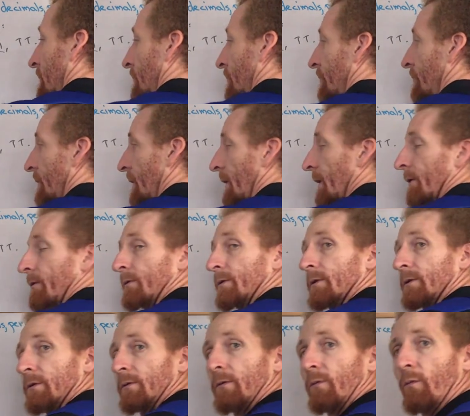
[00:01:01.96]
2
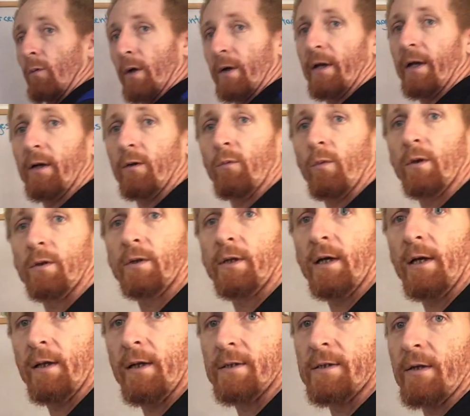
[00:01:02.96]
tails, 1 head and 1
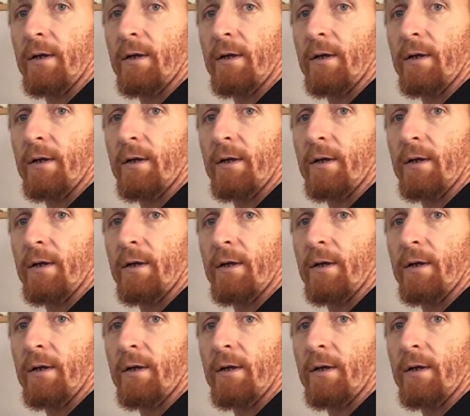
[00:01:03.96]
tail as